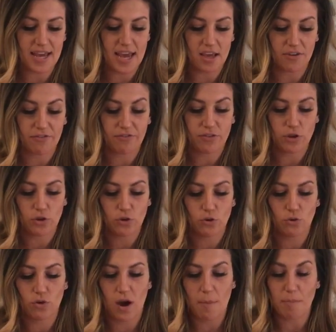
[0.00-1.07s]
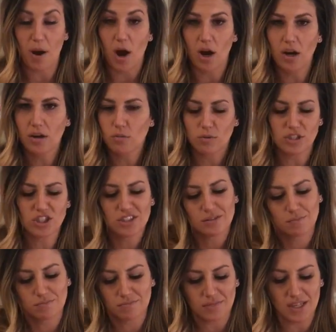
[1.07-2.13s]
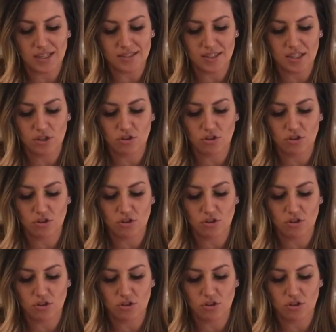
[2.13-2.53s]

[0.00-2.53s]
take a few apart, which is easy.